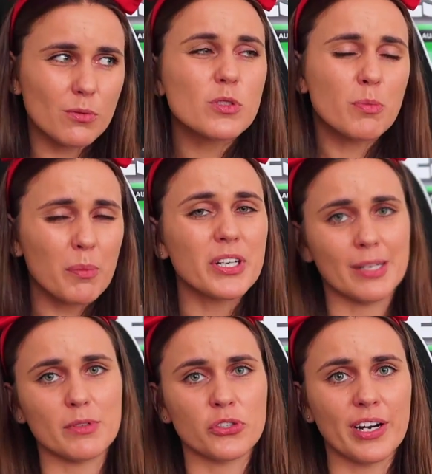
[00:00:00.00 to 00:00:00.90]
It's probably
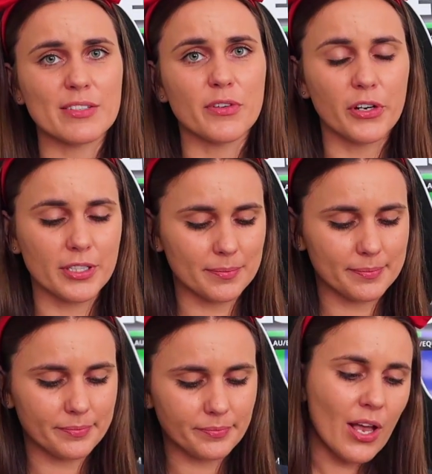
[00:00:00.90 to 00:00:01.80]
time to transfer it.
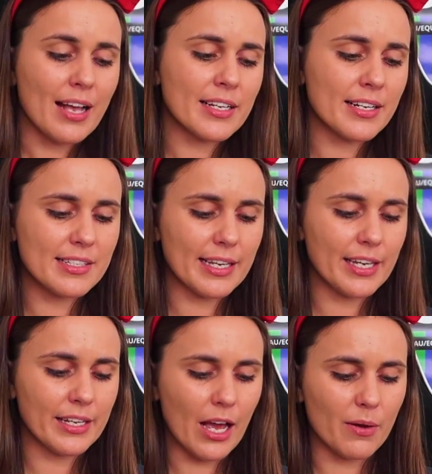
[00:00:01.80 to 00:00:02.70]
So as I can see
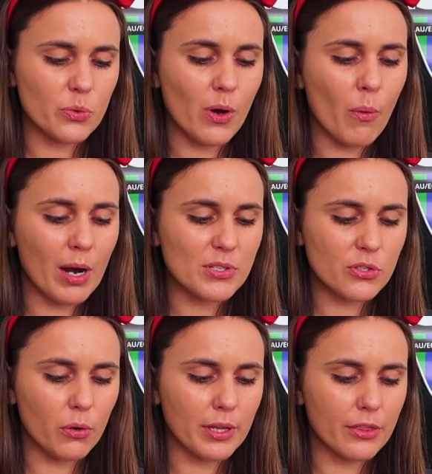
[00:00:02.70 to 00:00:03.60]
here now as well when I'm
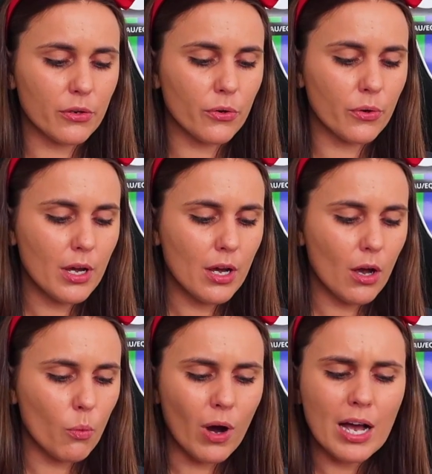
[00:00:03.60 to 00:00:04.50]
scrolling through,
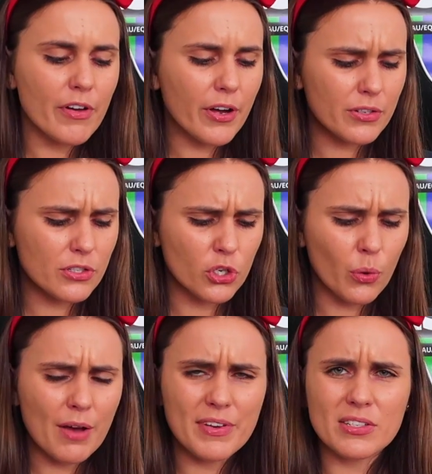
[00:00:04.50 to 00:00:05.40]
why have I got 2
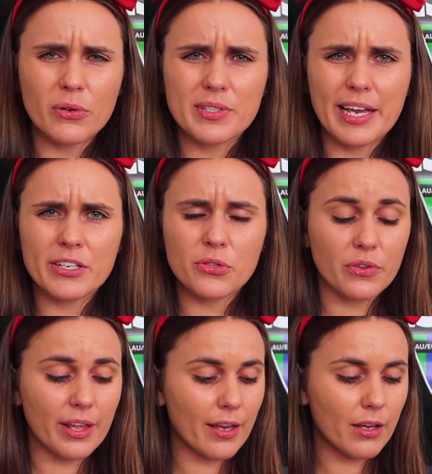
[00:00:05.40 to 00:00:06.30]
Ivysaurs
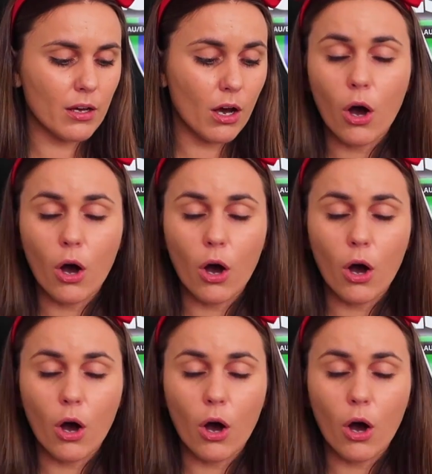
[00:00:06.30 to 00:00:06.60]
extra there?